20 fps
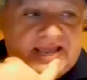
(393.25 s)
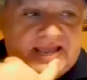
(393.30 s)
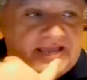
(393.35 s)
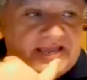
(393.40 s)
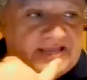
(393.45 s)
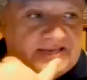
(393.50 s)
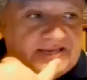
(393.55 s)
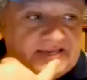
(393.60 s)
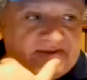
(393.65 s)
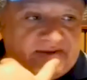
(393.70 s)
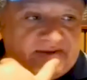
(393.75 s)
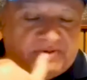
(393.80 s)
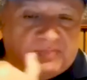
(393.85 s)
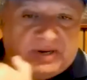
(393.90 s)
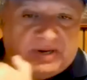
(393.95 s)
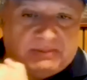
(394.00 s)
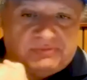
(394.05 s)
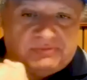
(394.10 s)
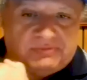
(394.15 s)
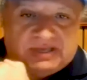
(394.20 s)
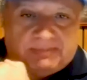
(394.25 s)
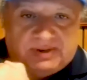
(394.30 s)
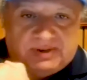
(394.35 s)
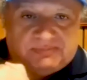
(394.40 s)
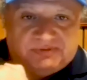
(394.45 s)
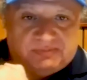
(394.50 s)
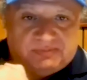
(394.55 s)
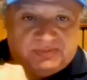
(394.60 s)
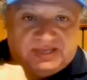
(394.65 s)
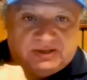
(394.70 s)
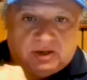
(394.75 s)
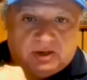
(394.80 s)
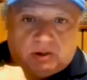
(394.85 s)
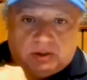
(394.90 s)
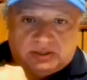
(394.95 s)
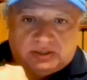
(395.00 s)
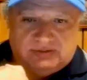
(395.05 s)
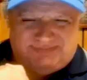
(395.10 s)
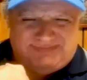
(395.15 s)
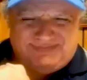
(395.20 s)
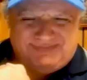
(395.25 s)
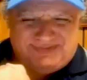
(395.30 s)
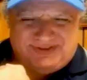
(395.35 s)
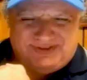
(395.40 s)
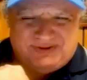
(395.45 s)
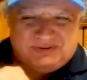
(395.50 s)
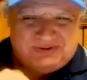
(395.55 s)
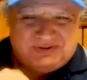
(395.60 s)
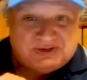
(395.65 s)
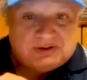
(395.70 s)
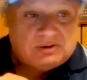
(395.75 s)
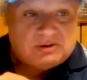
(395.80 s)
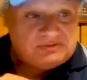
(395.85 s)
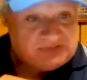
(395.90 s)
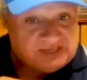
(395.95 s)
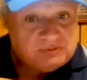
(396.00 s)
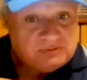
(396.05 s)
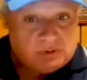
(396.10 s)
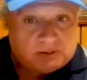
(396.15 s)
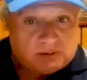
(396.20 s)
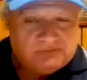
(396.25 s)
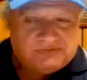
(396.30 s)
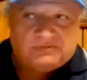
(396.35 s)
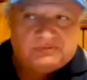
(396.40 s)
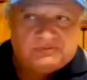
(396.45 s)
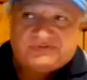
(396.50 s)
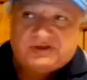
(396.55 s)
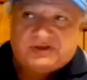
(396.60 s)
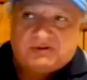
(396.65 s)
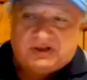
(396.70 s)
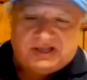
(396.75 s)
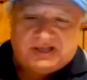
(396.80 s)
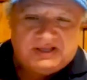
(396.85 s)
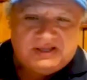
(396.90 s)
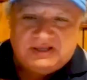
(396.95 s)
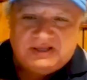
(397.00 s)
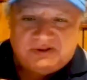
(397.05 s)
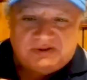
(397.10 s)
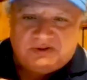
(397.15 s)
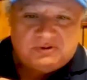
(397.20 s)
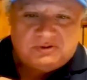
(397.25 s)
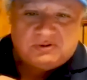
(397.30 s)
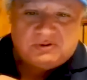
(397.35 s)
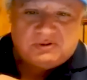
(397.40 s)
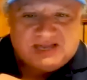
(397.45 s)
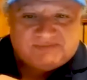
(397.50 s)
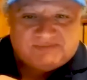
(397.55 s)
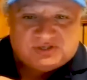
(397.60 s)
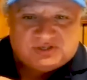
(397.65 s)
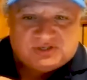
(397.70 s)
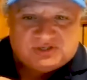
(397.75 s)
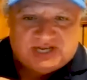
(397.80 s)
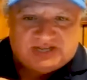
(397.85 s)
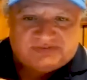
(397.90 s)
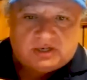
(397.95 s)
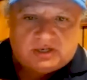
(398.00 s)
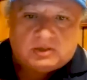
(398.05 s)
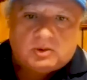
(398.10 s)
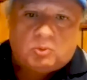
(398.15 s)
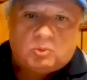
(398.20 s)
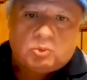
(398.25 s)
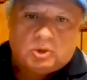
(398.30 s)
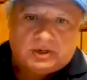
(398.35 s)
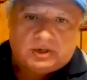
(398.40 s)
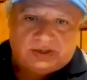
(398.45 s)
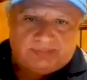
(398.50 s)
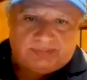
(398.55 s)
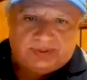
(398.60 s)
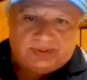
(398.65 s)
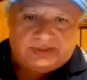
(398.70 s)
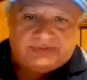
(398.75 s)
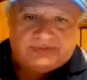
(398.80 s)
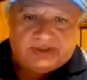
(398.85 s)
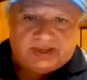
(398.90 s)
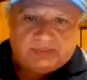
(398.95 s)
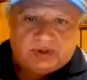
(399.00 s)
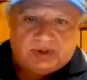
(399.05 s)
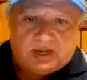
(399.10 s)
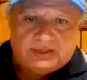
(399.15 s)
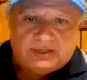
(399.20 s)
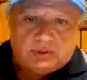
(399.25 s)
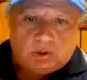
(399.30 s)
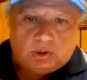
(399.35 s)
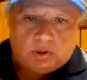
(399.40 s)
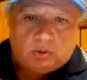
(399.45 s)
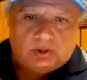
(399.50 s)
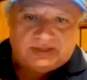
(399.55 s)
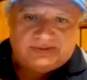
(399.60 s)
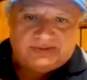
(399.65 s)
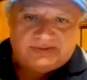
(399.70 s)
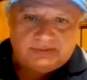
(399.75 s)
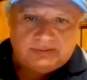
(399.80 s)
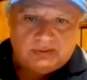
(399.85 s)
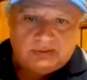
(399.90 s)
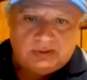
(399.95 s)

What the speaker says: And everybody was coming up to me going, if they knew I was UCLA, you don't have a chance. And I go, we're going to beat them. I know it.